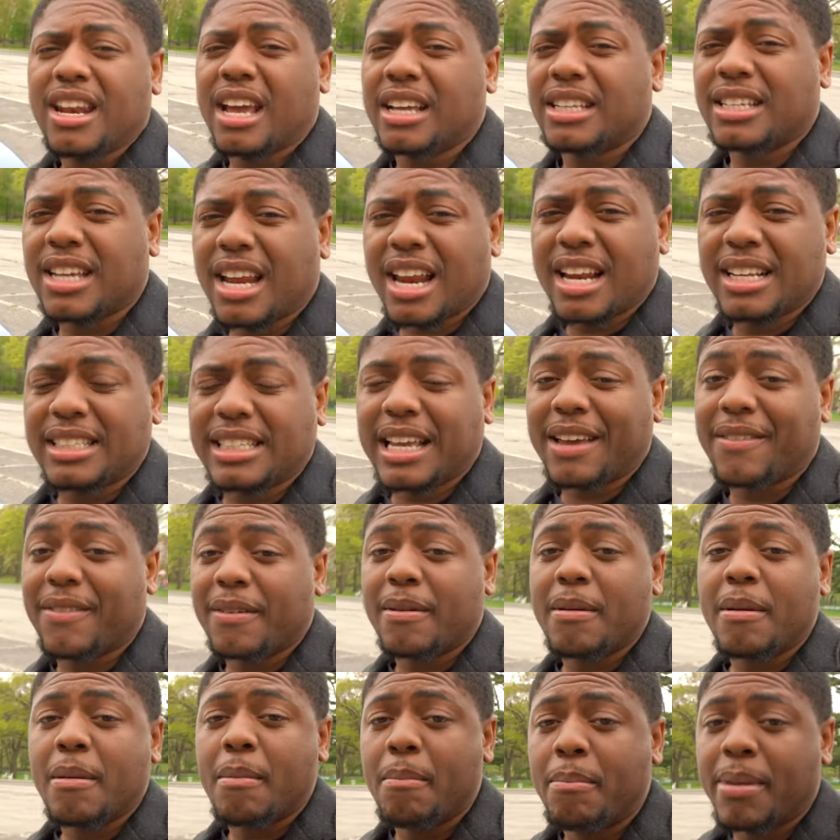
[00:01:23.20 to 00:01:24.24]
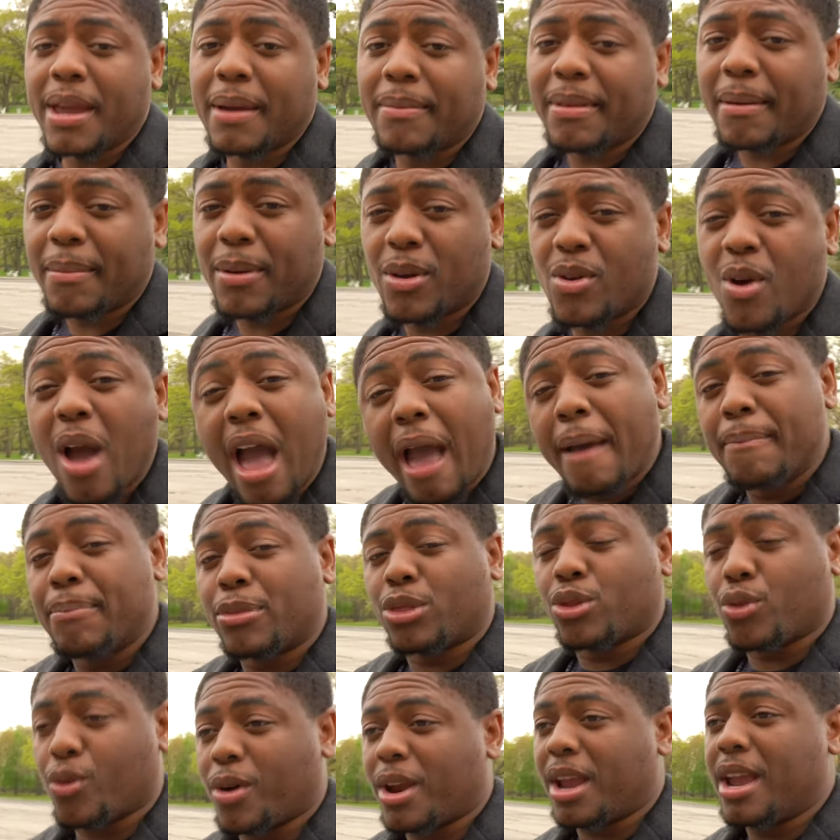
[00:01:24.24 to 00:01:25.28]
1997 BMW
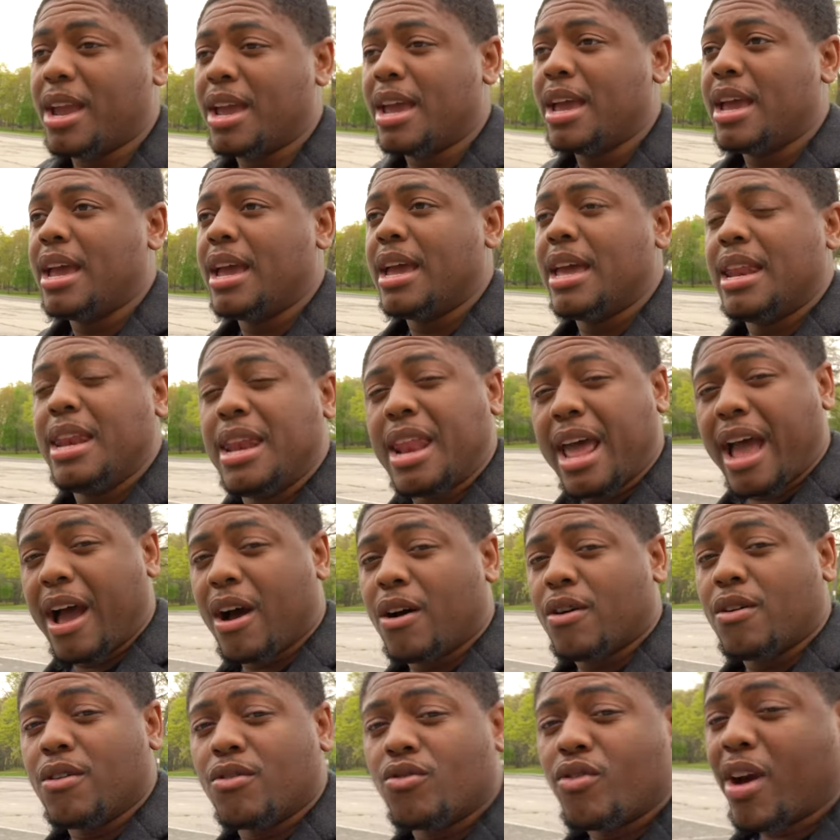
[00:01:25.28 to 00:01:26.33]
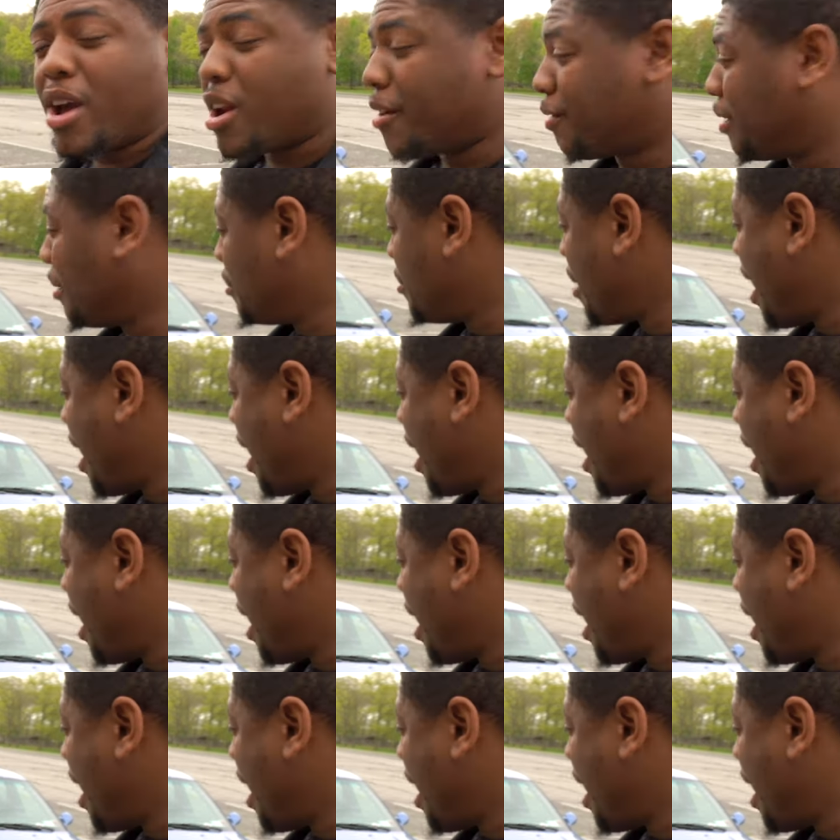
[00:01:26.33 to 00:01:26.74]
M3. Now, right off the